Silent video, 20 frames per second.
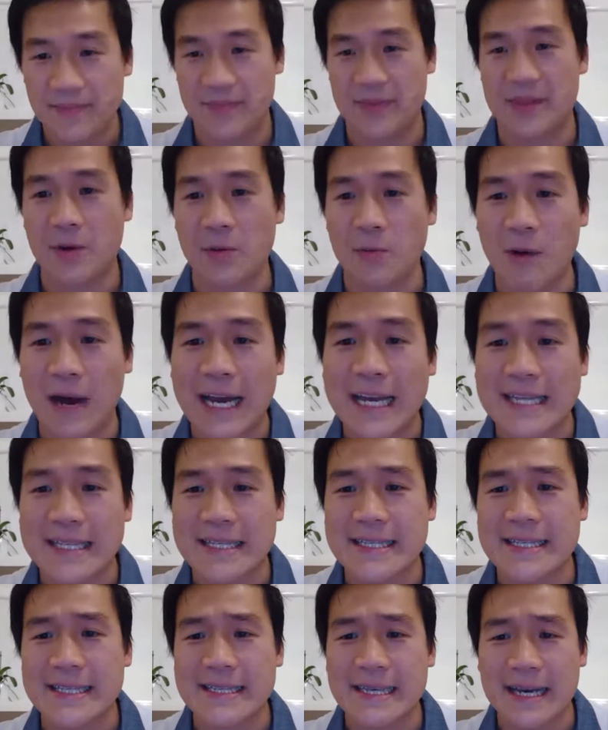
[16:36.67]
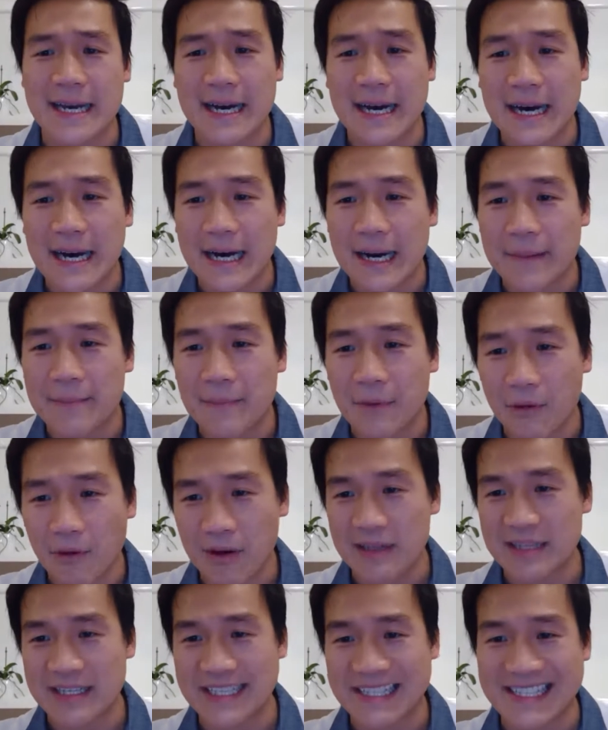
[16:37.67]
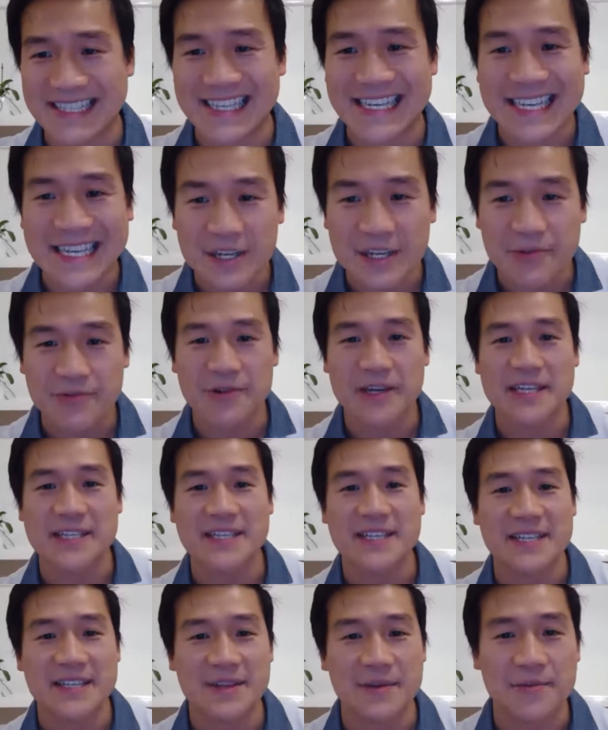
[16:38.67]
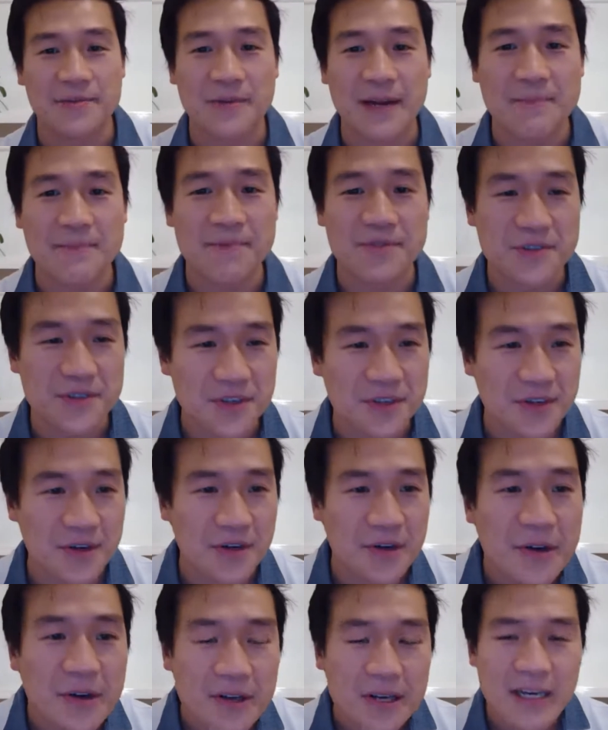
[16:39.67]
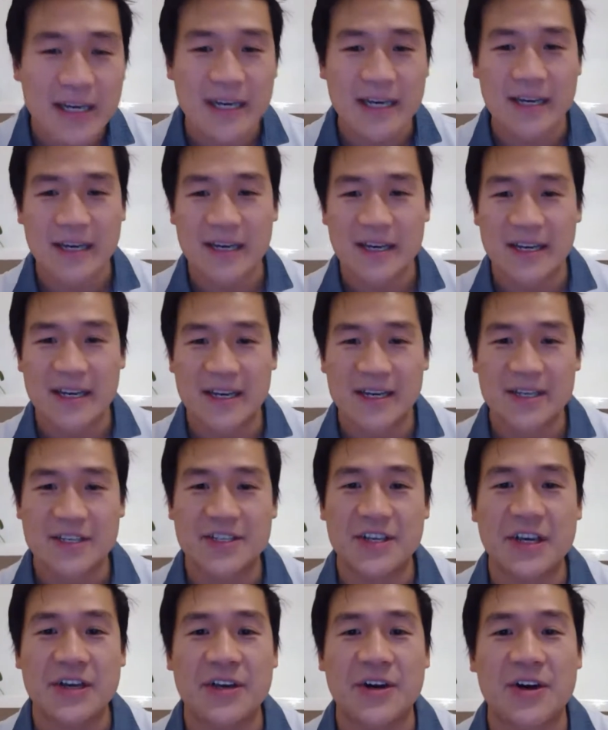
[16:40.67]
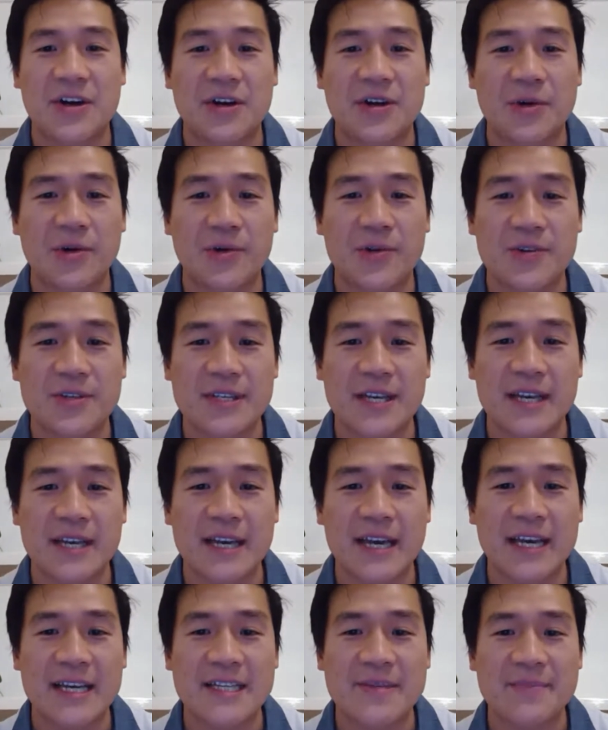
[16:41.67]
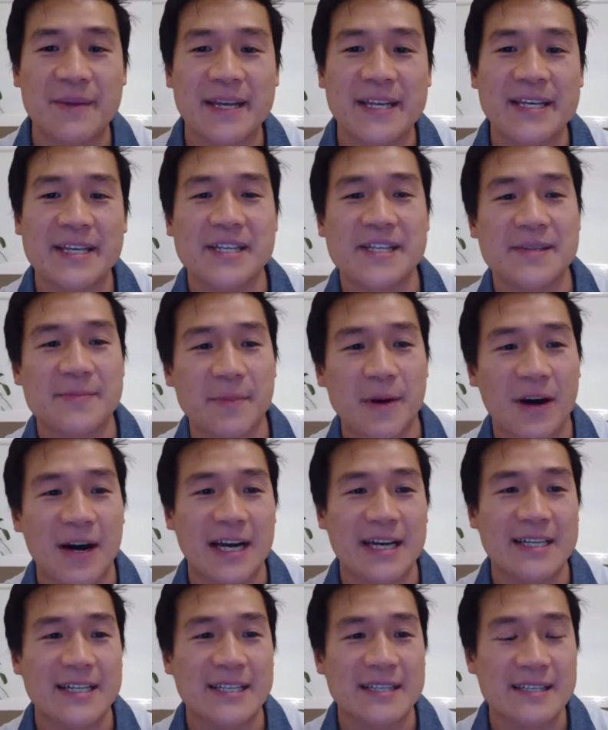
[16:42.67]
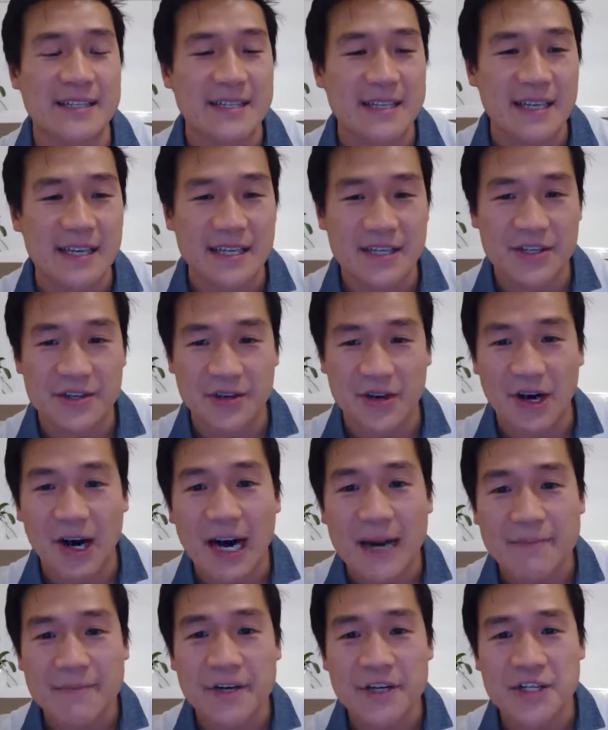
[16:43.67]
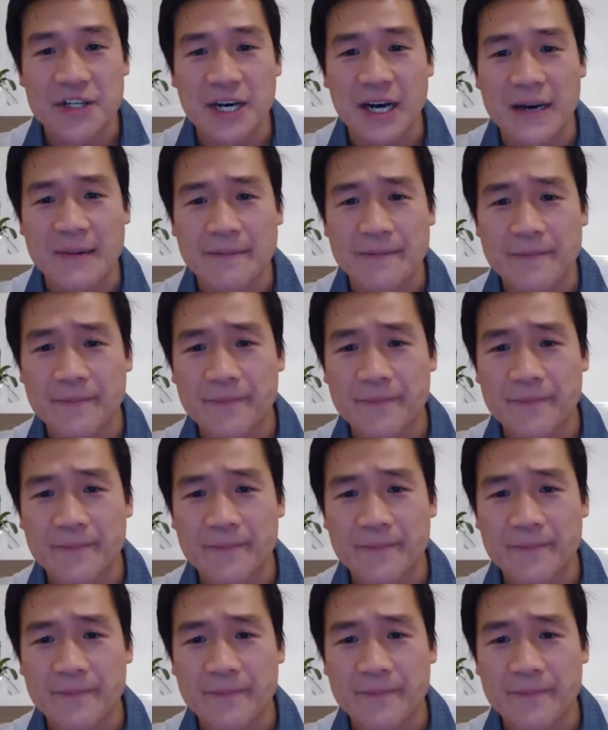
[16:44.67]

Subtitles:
weights and just increasing the reps you do so you're not causing as many spikes in your eye pressure.